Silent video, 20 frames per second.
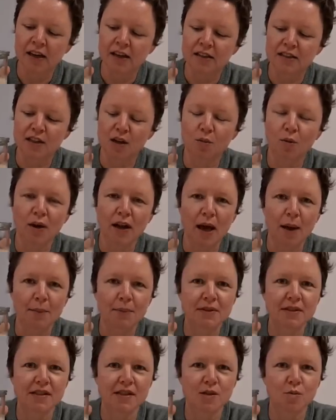So what
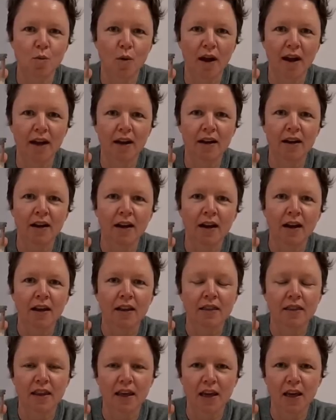happens is when
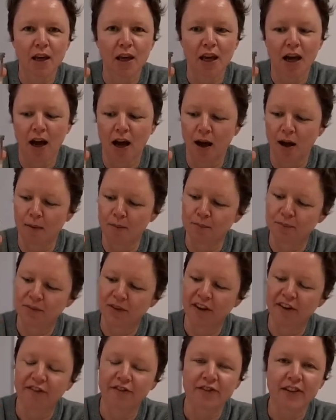the
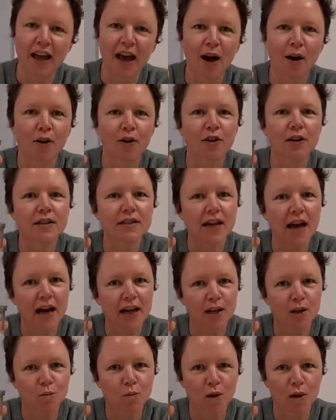flour is
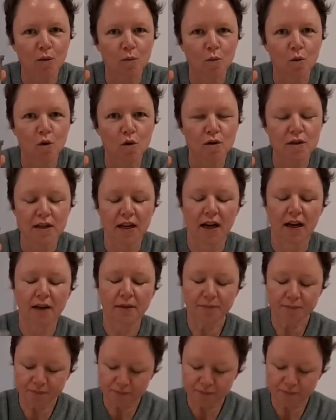added with water